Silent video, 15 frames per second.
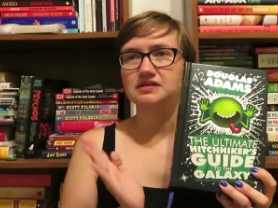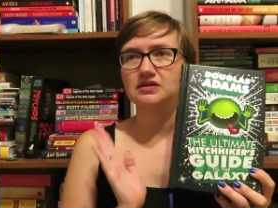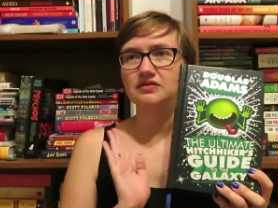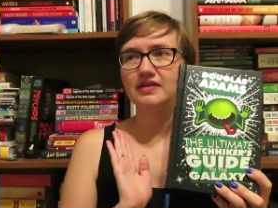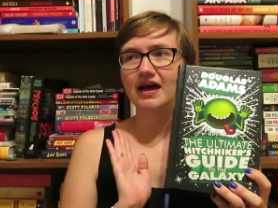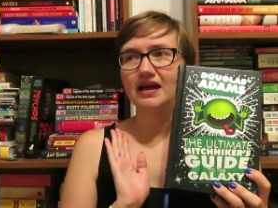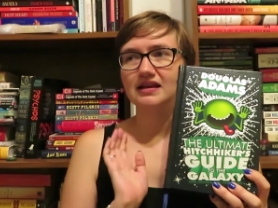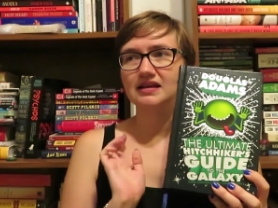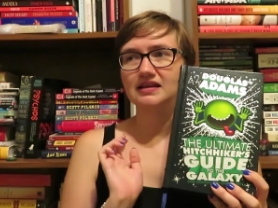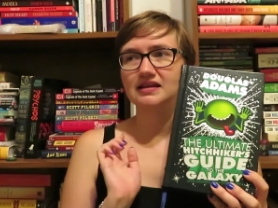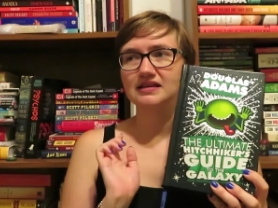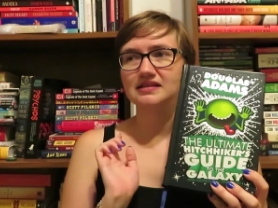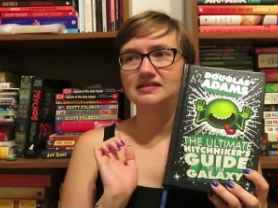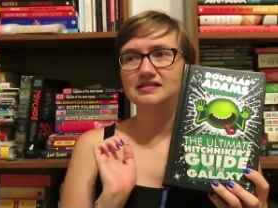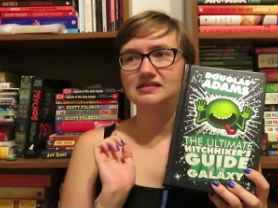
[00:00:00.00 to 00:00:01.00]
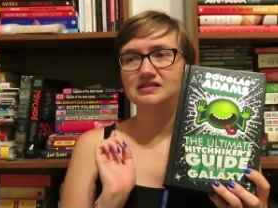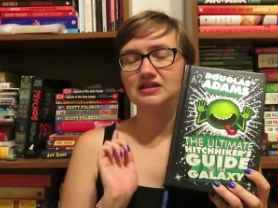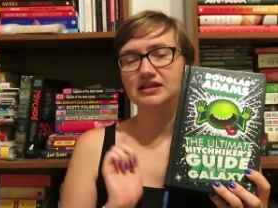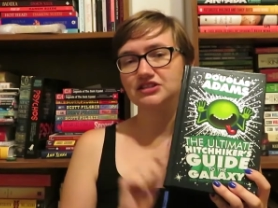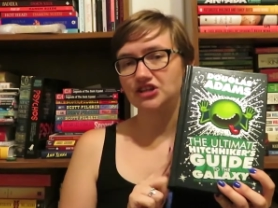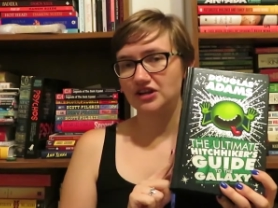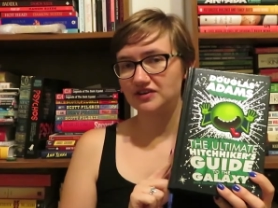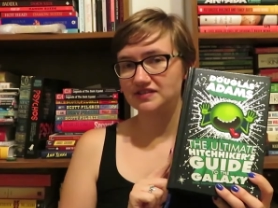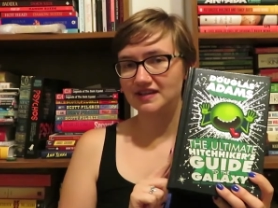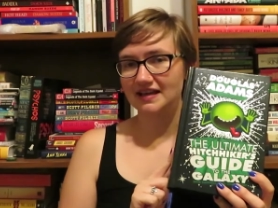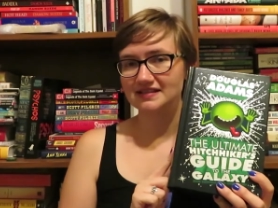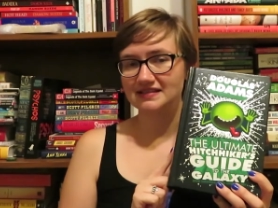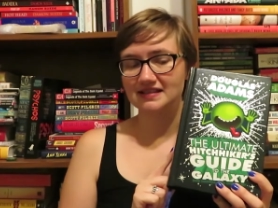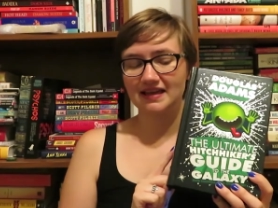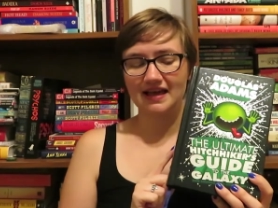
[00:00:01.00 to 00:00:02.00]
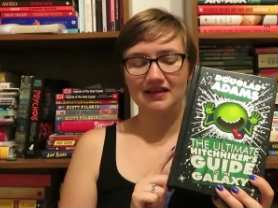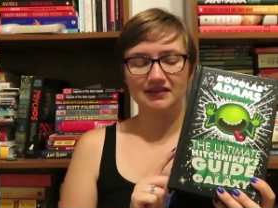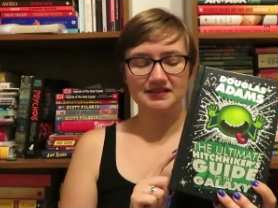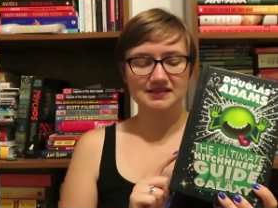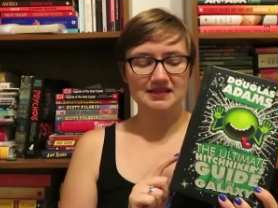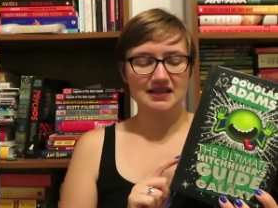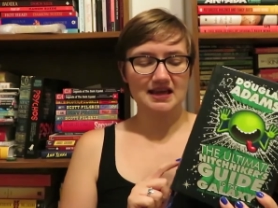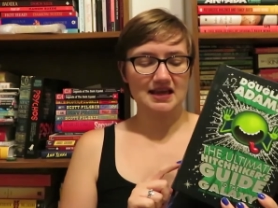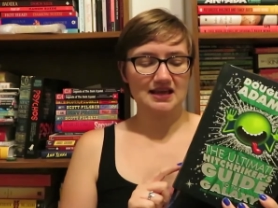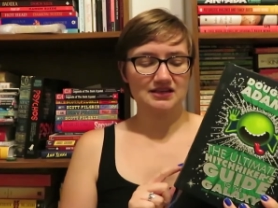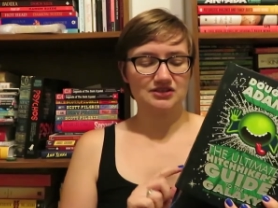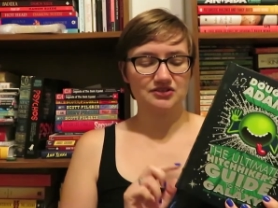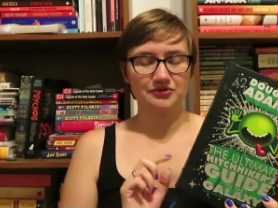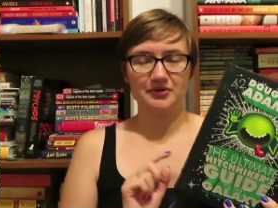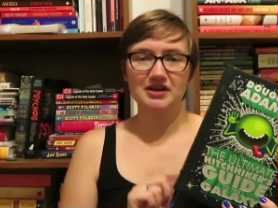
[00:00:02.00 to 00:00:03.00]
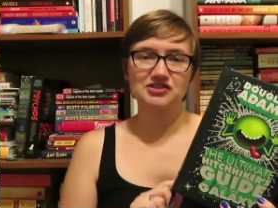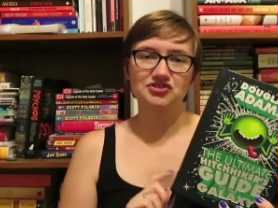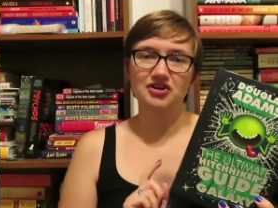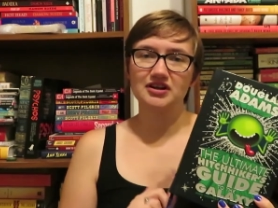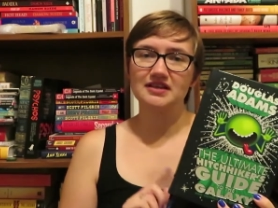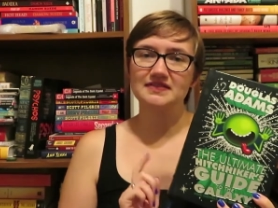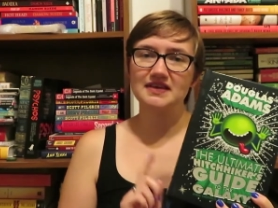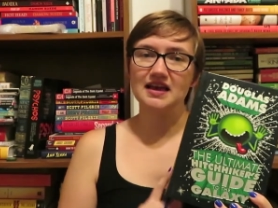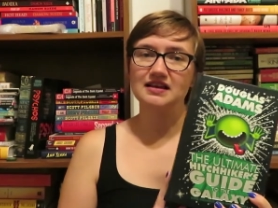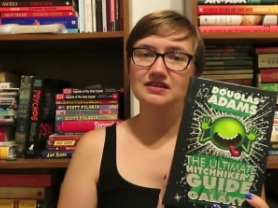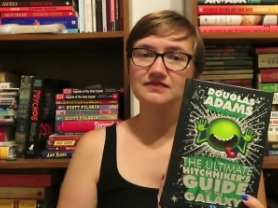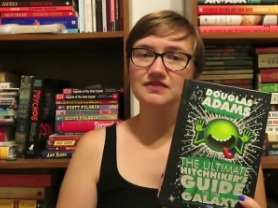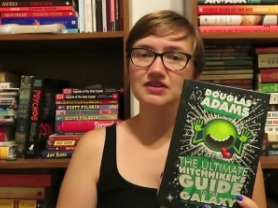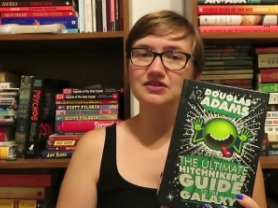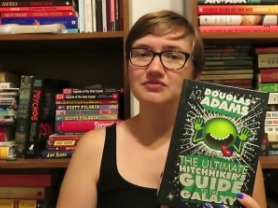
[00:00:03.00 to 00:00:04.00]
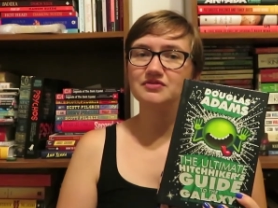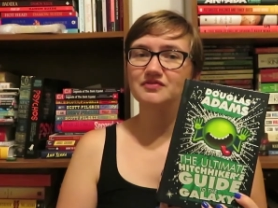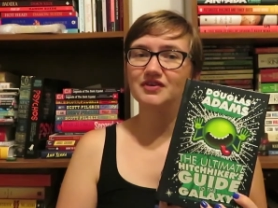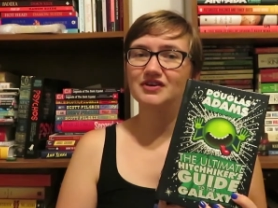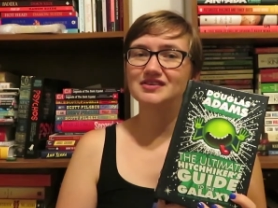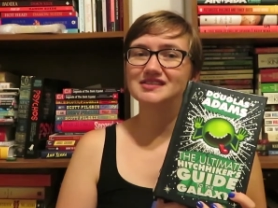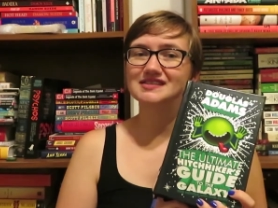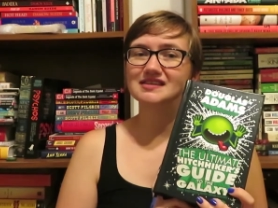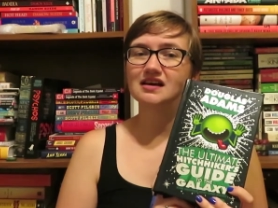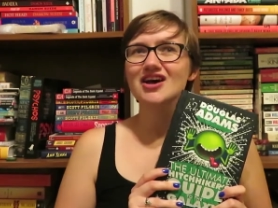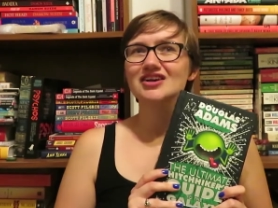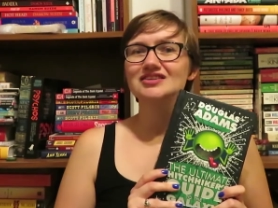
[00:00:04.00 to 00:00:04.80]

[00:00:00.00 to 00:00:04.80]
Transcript: So that is The Hitchhiker's Guide to the Galaxy and The Restaurant at the End of the Universe.